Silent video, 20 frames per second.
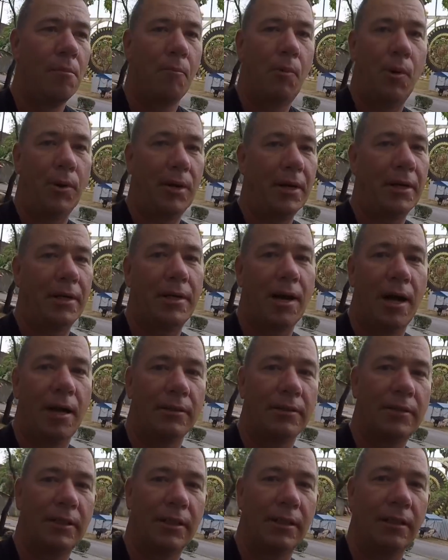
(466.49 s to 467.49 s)
putting
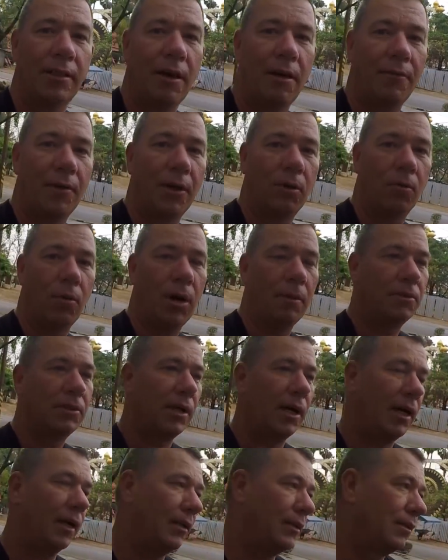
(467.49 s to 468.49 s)
content on their
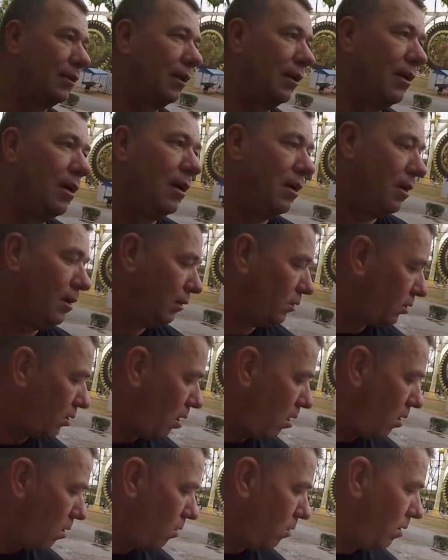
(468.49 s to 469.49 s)
website.
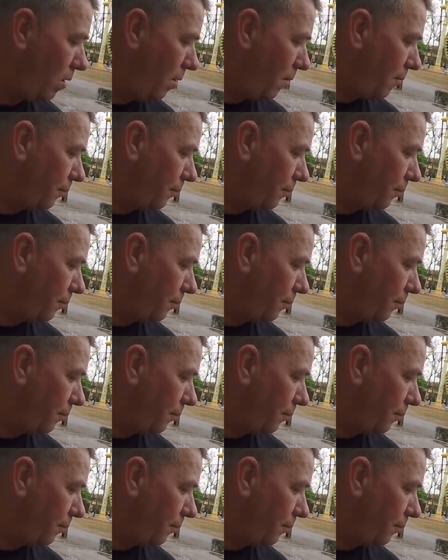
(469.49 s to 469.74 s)
So